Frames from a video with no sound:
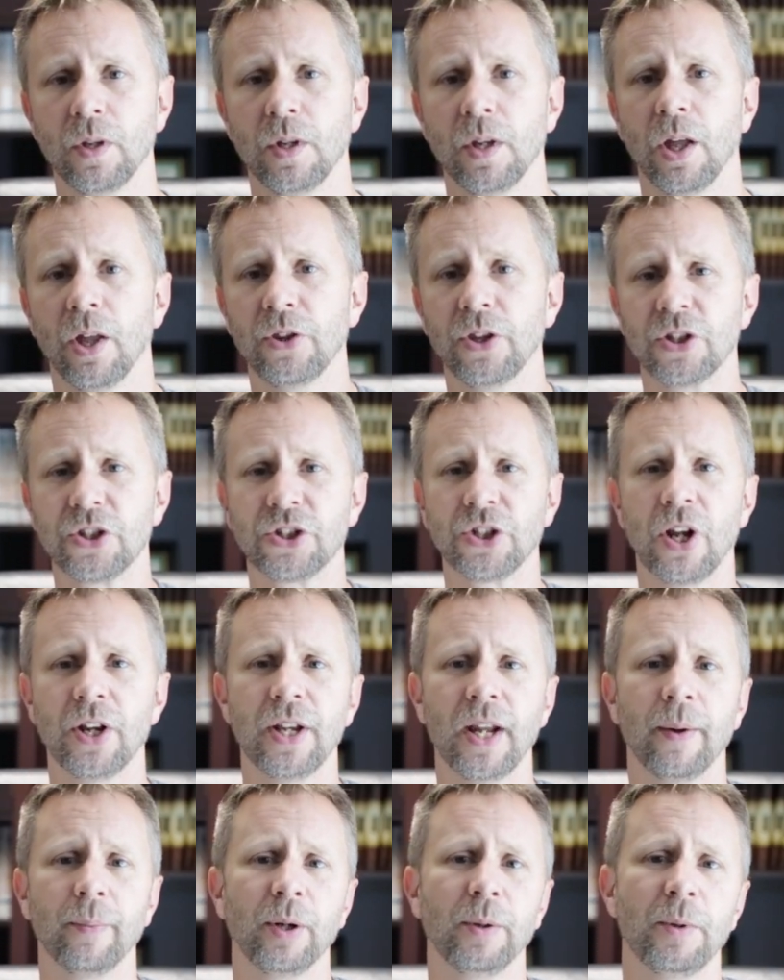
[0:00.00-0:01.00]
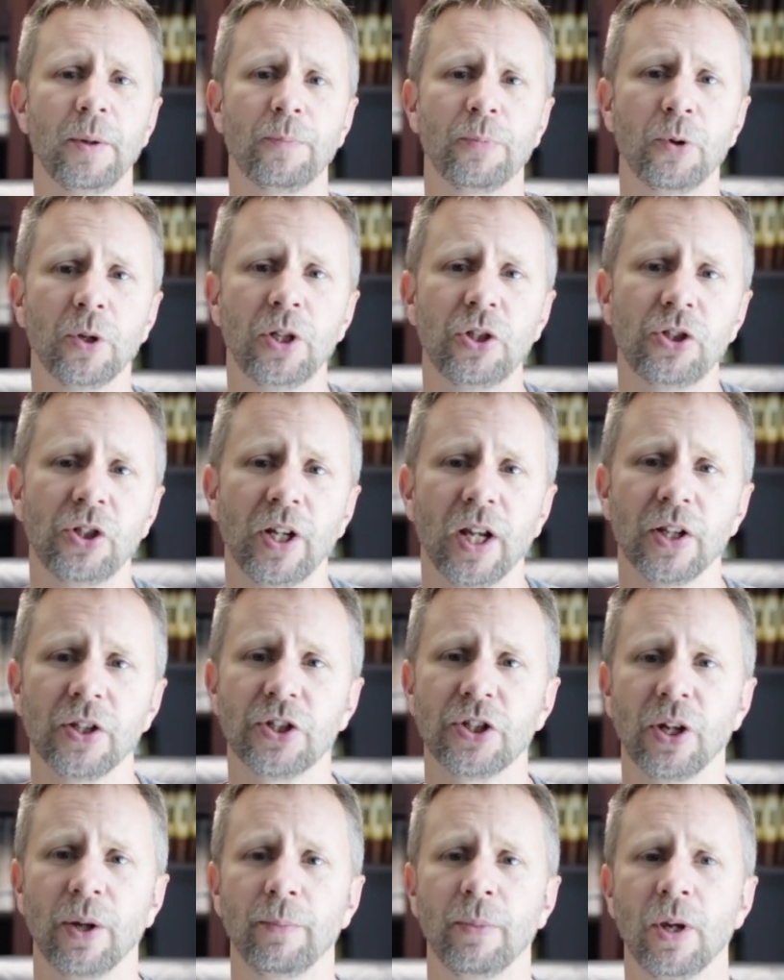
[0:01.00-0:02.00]
Uh, this Sunday I'm going to be preaching on
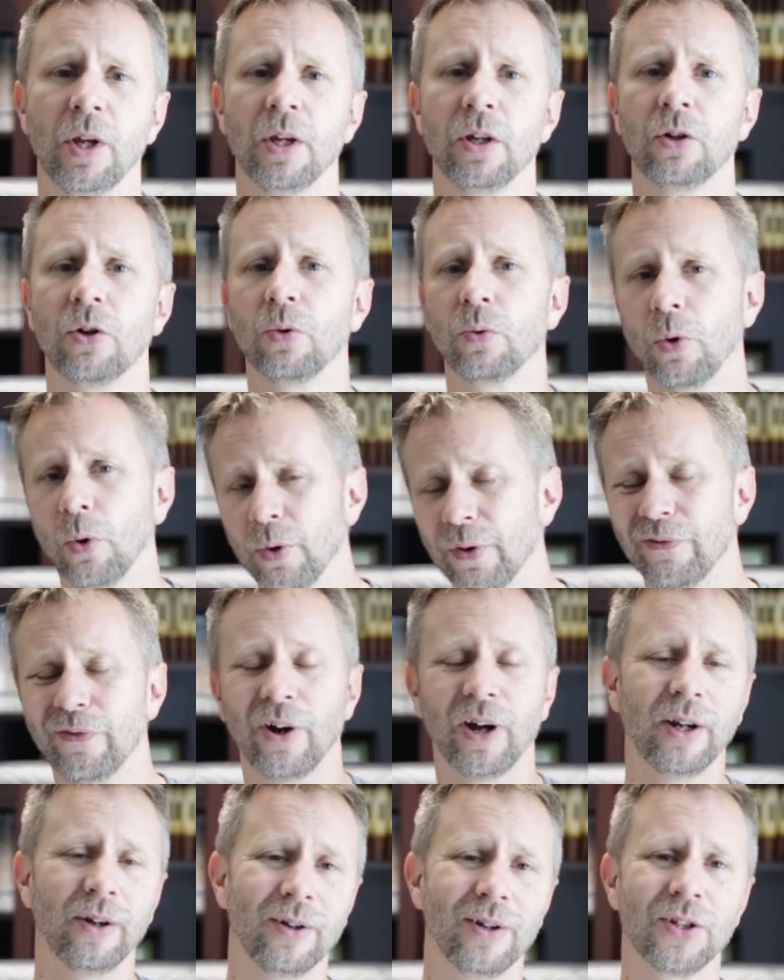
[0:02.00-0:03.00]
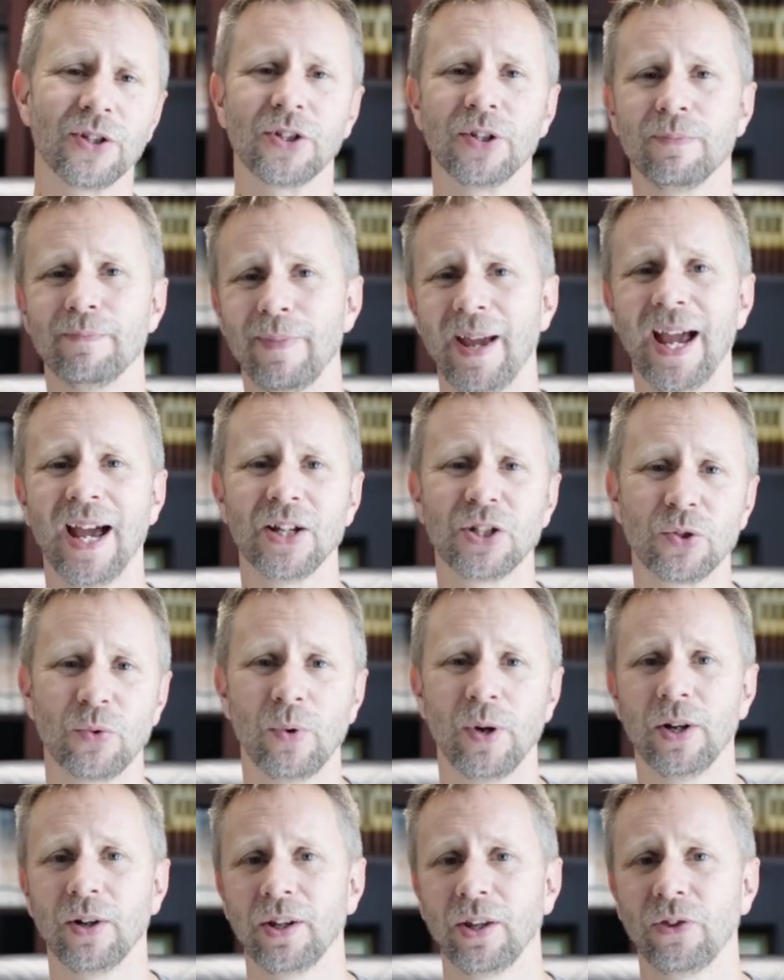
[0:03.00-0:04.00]
some coronavirus and mask
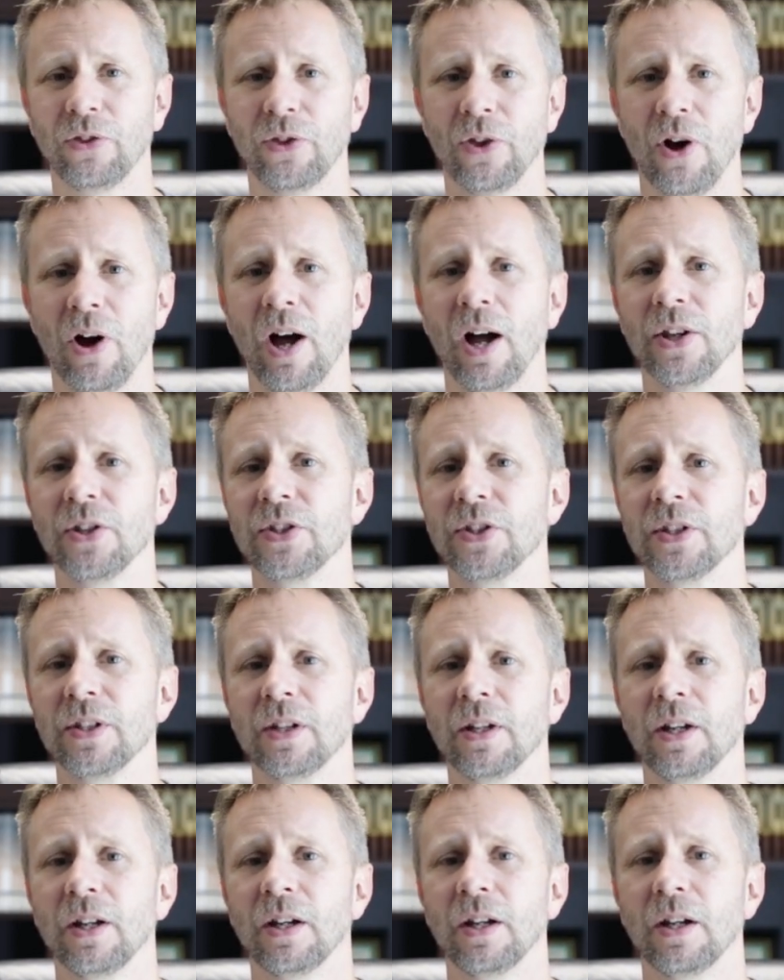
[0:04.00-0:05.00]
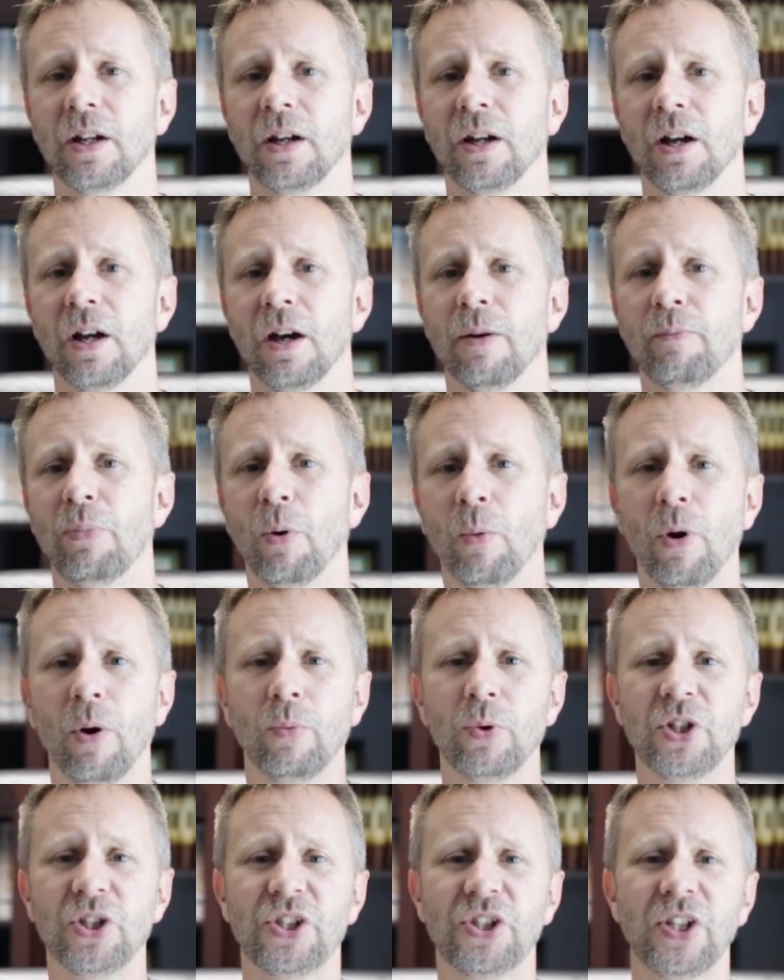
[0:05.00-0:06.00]
wearing thoughts. But
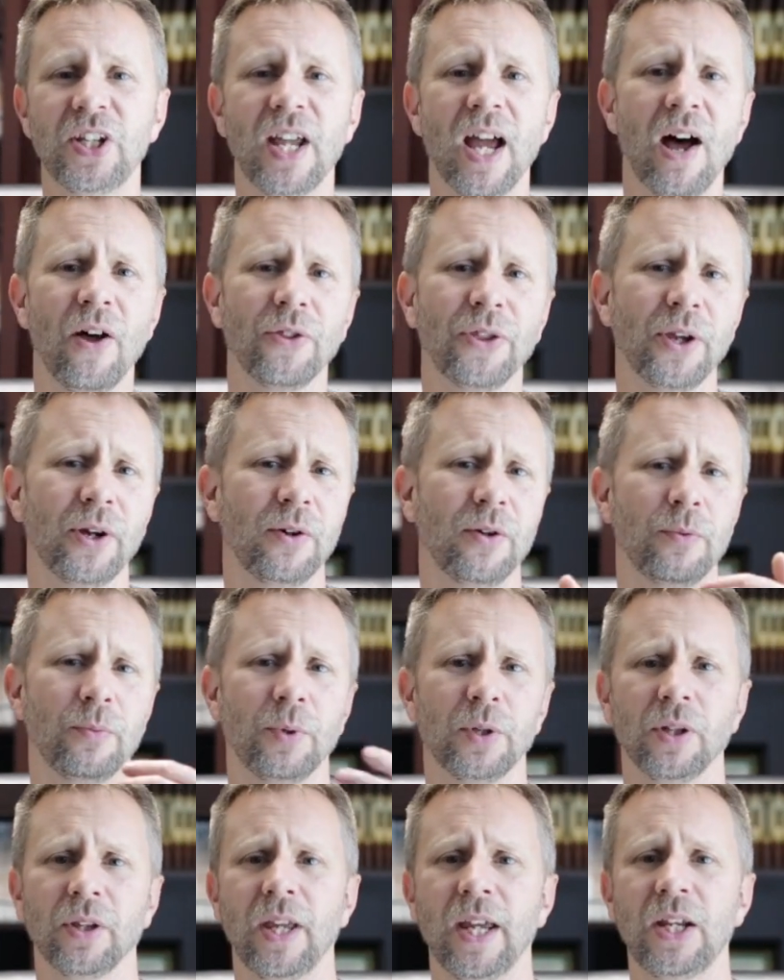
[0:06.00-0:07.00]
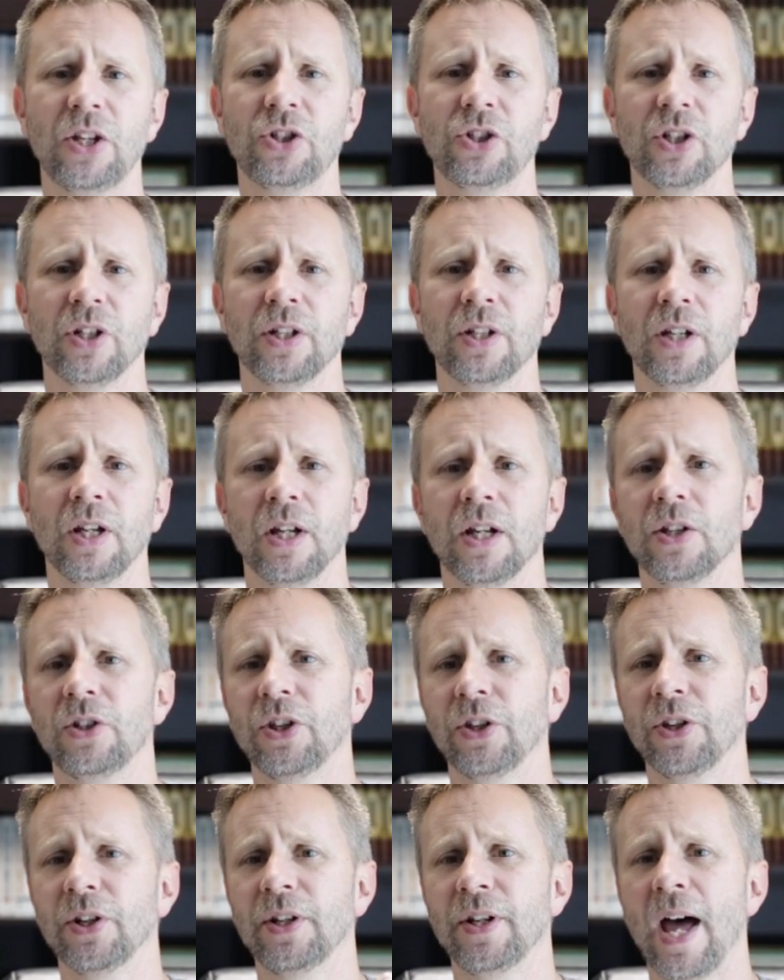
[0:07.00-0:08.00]
what we see out there in relation
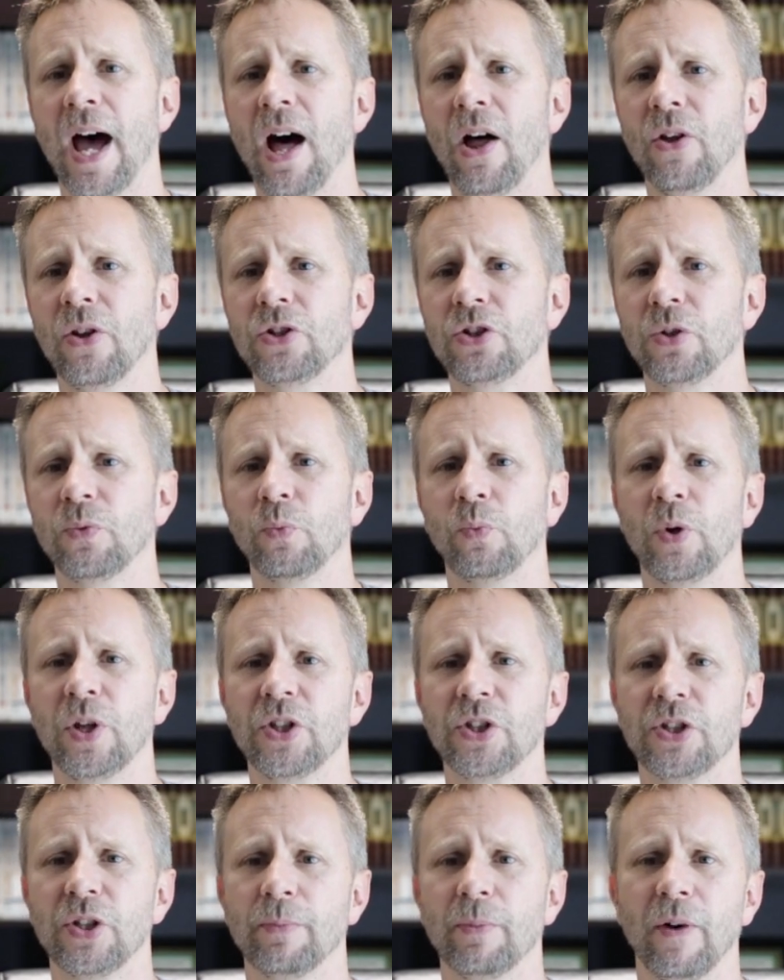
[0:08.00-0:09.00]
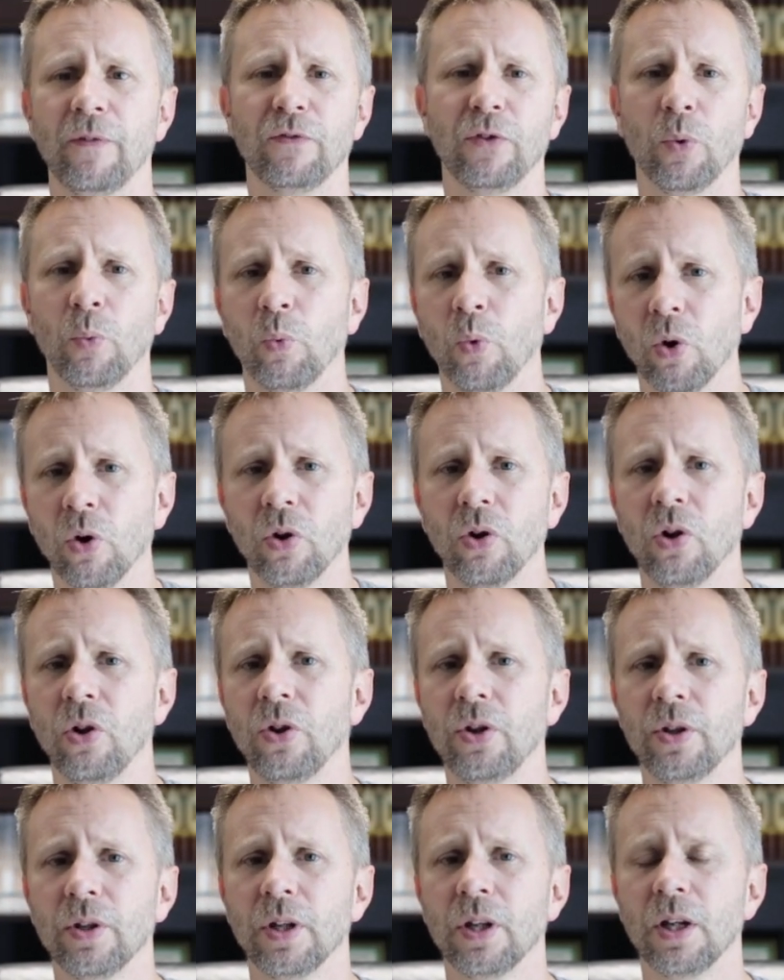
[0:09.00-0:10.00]
to the knowledge and wisdom of the
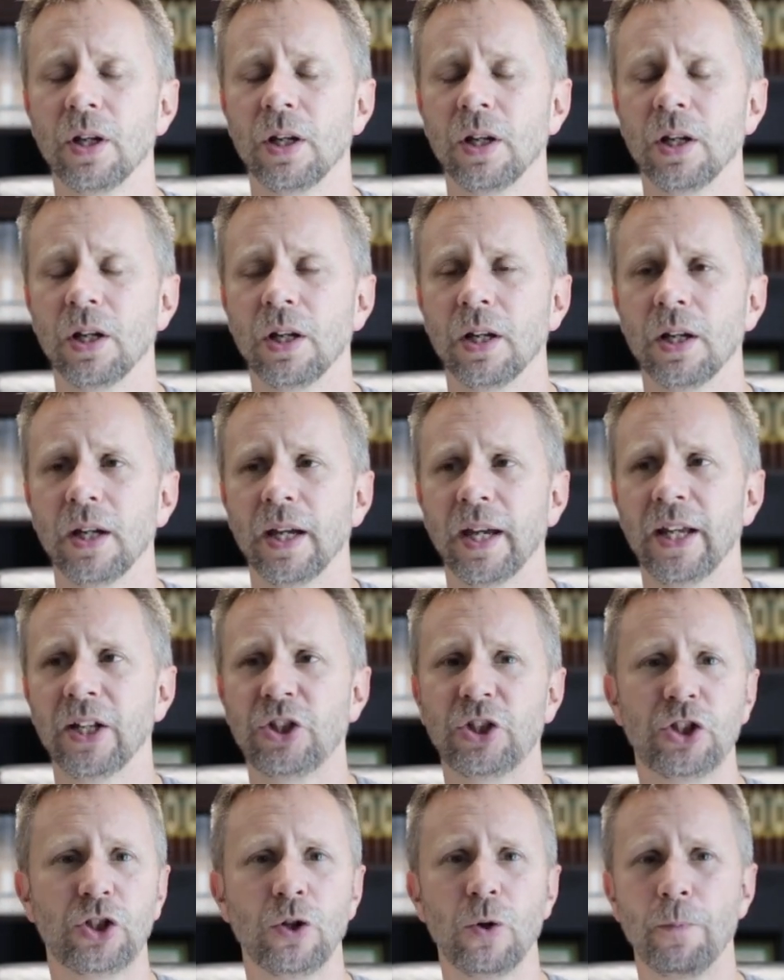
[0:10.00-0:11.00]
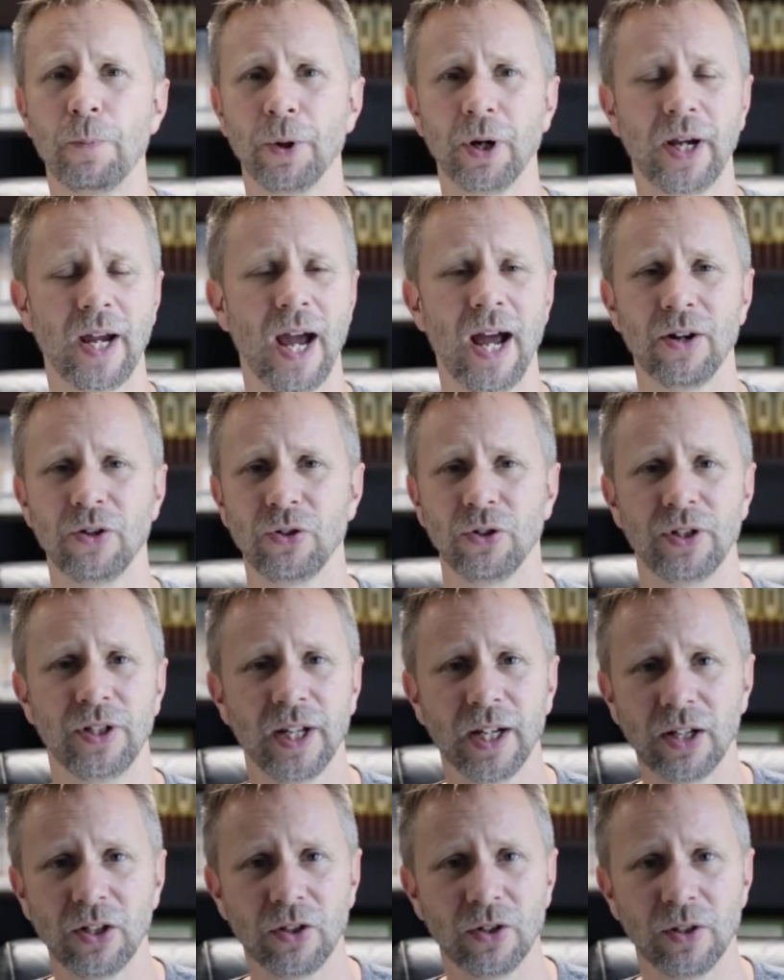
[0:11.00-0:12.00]
world, it's super
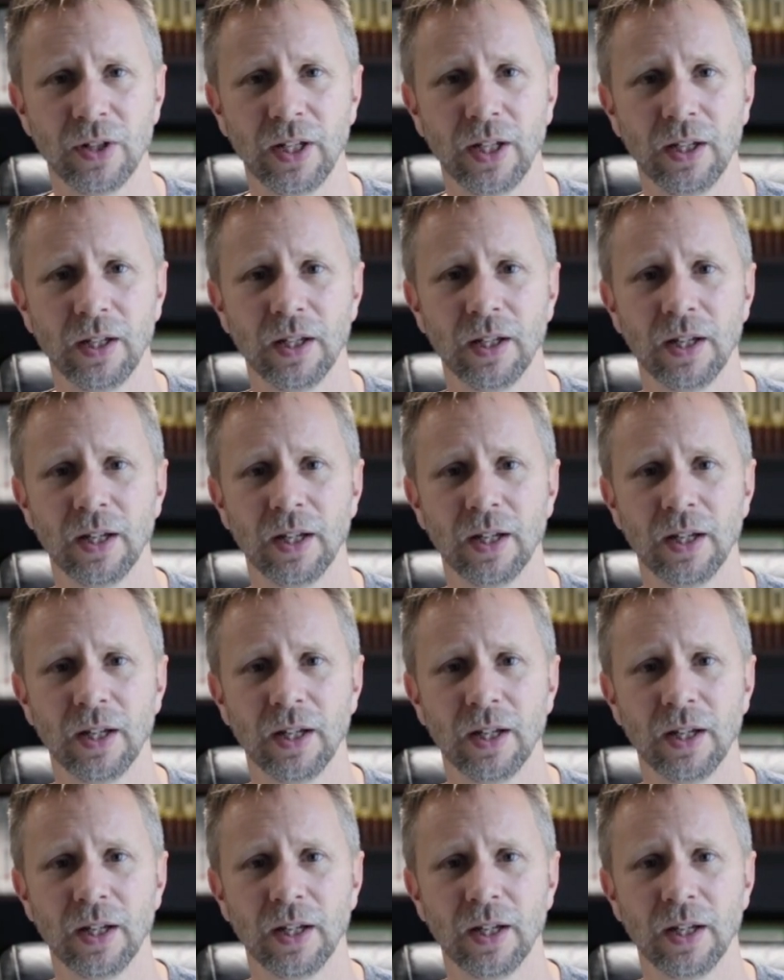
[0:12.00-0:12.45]
contradictory.